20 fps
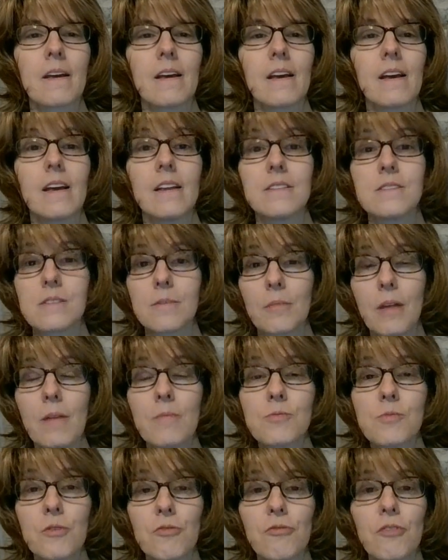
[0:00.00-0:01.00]
And
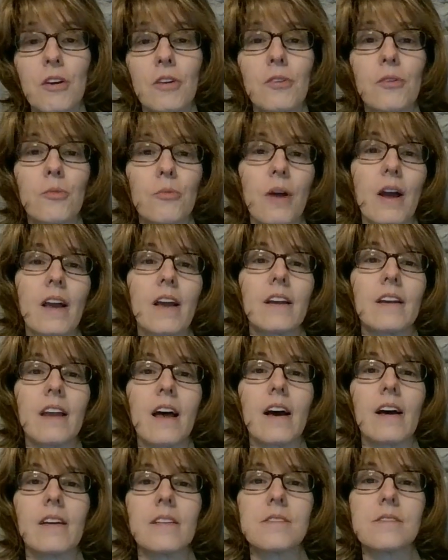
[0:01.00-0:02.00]
sometimes we fail to
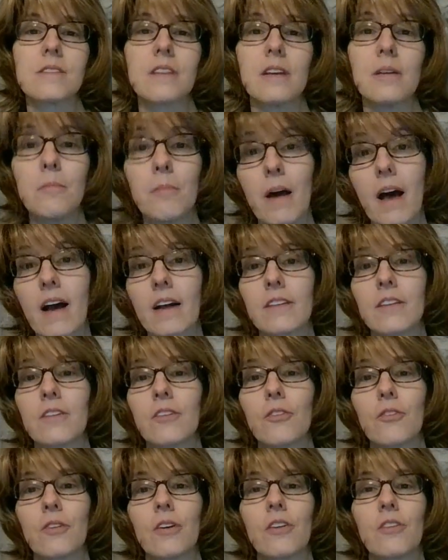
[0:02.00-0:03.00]
recognize the impact a
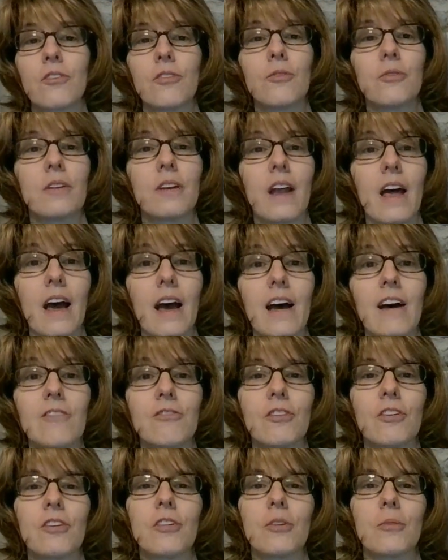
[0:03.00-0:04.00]
degree or two can have
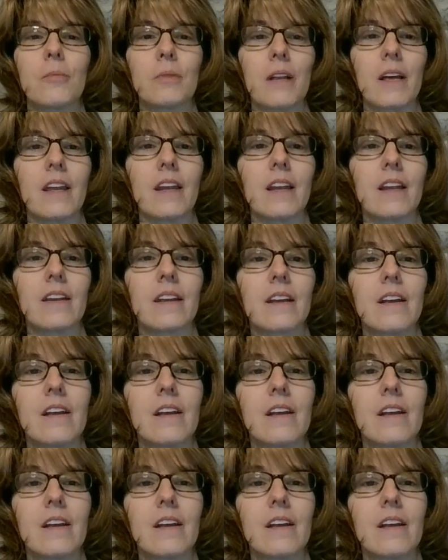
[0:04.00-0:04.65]
on your planet.